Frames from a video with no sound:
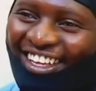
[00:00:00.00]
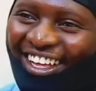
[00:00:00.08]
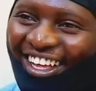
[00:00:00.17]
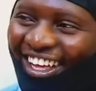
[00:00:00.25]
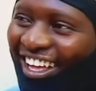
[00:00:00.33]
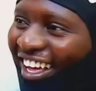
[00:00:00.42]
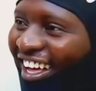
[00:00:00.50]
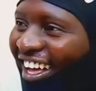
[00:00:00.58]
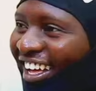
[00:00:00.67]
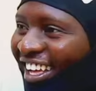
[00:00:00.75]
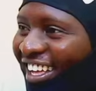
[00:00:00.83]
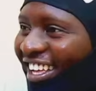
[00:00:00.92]
Unajua ile ya
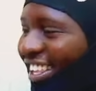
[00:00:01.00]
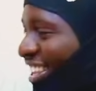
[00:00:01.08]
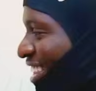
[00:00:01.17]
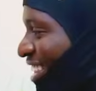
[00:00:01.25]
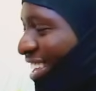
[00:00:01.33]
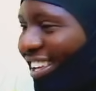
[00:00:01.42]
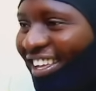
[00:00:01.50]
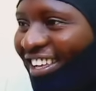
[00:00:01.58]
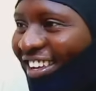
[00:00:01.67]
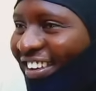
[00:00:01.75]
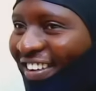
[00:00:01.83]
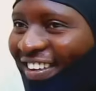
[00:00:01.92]
kwanza
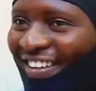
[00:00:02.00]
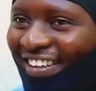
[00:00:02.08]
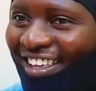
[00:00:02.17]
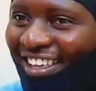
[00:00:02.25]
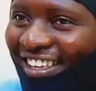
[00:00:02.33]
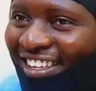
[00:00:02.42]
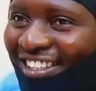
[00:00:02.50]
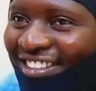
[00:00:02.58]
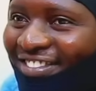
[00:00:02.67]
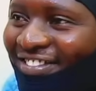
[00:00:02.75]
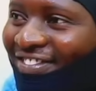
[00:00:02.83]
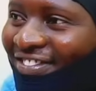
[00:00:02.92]

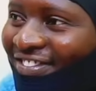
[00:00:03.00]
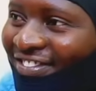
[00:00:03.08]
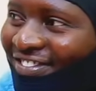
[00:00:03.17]
ilipotoka